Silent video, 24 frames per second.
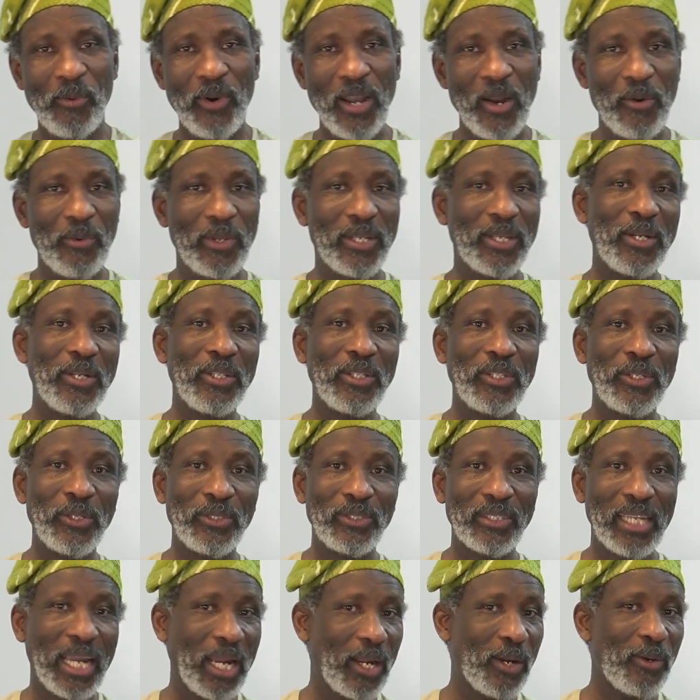where we're going to
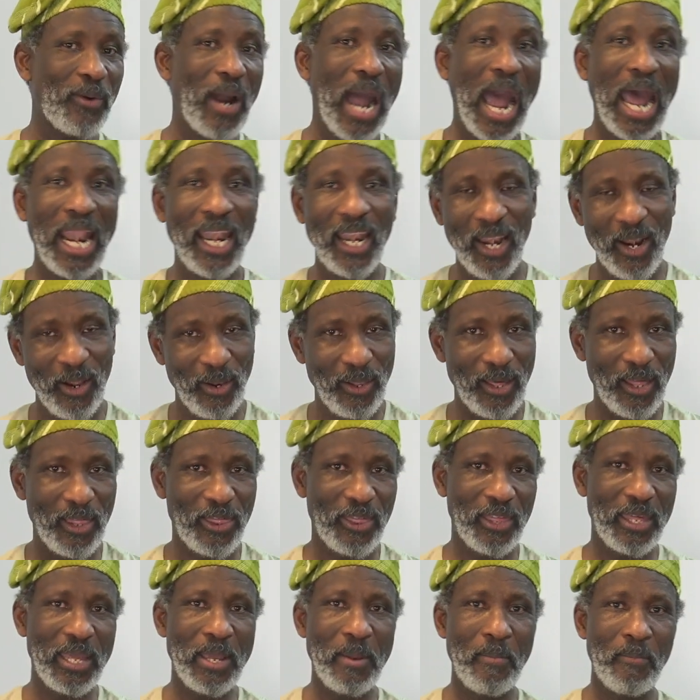tackle another
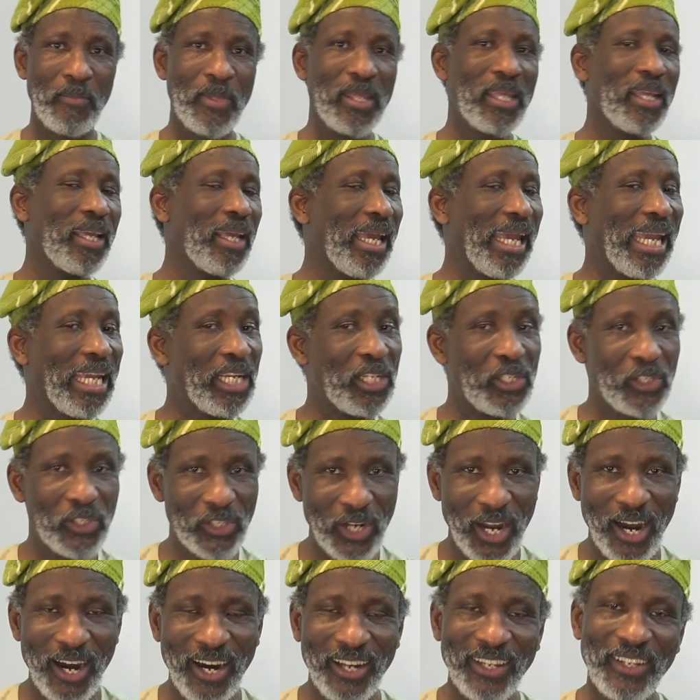theme.
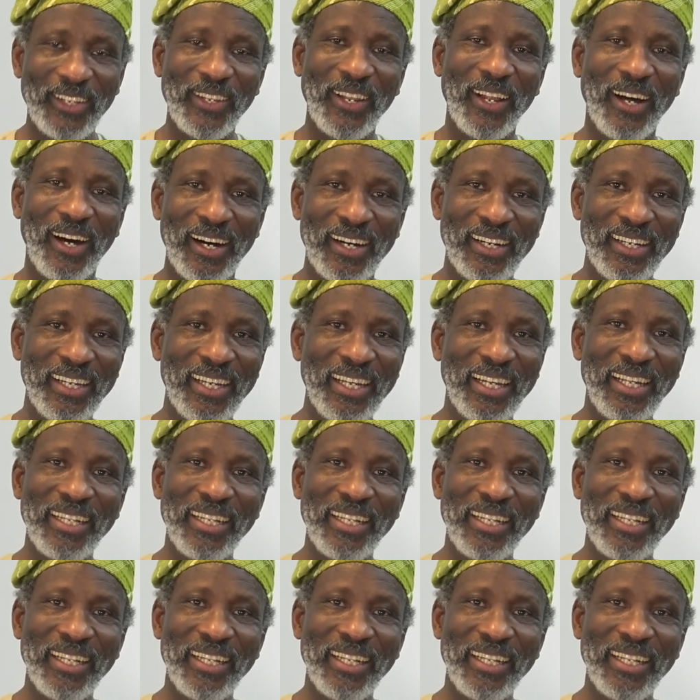Inshallah.